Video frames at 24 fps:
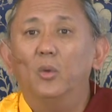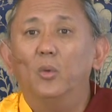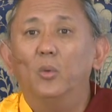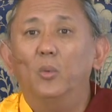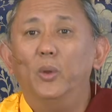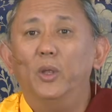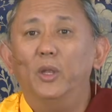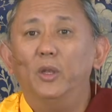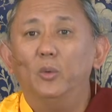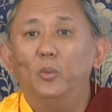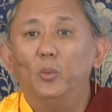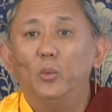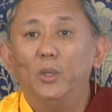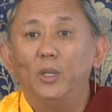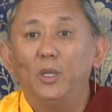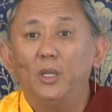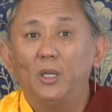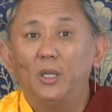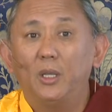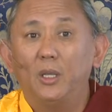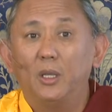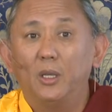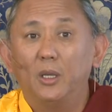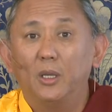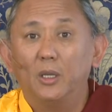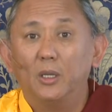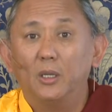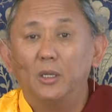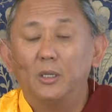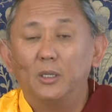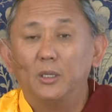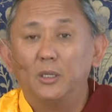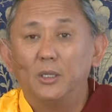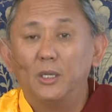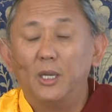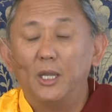when we
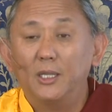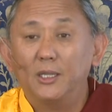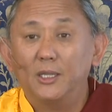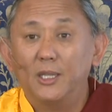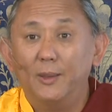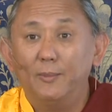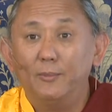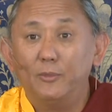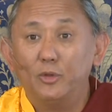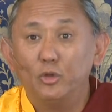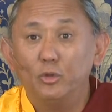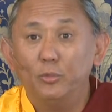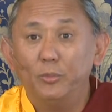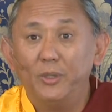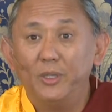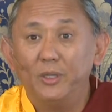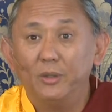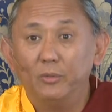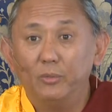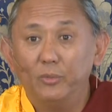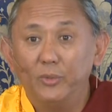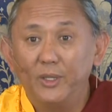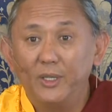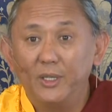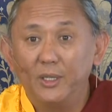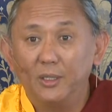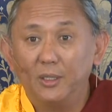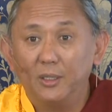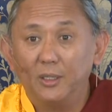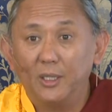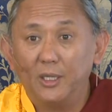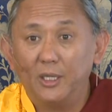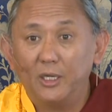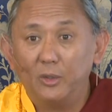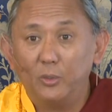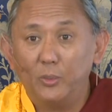take them to be
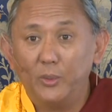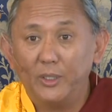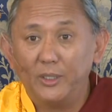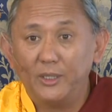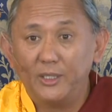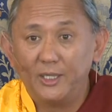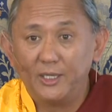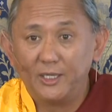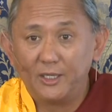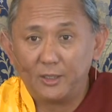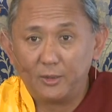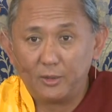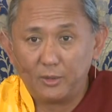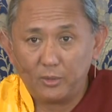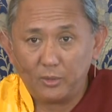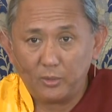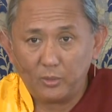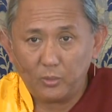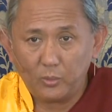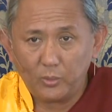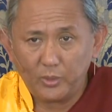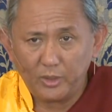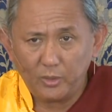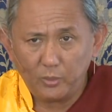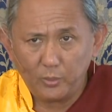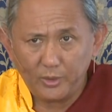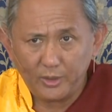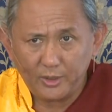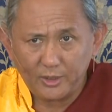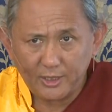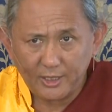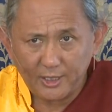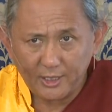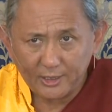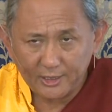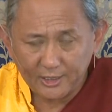real and when we
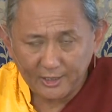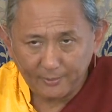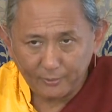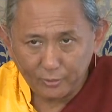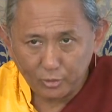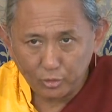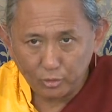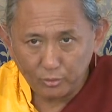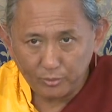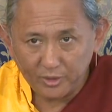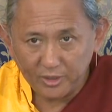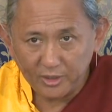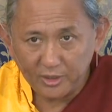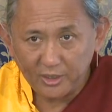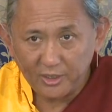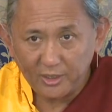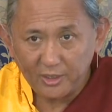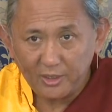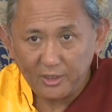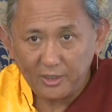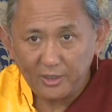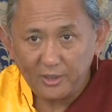take them to be